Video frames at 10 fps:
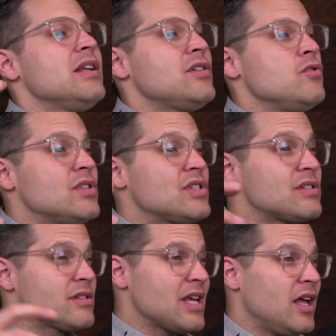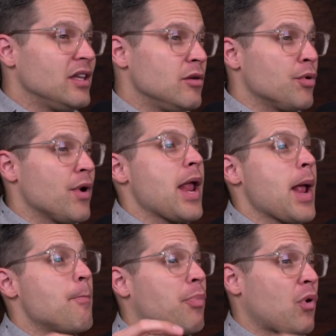to celebrate
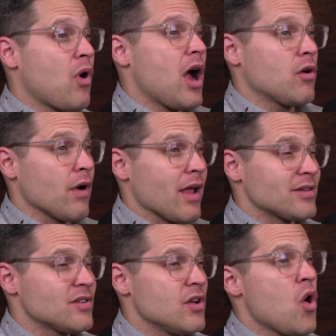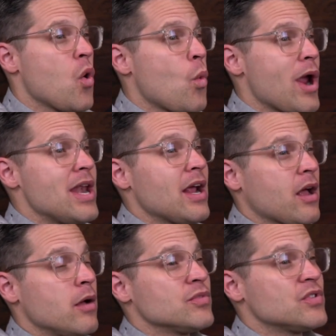progress when it
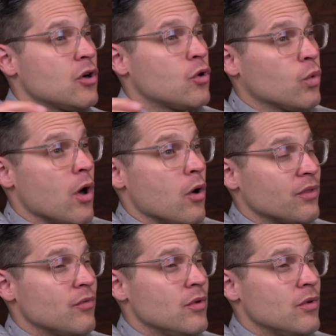comes to growth.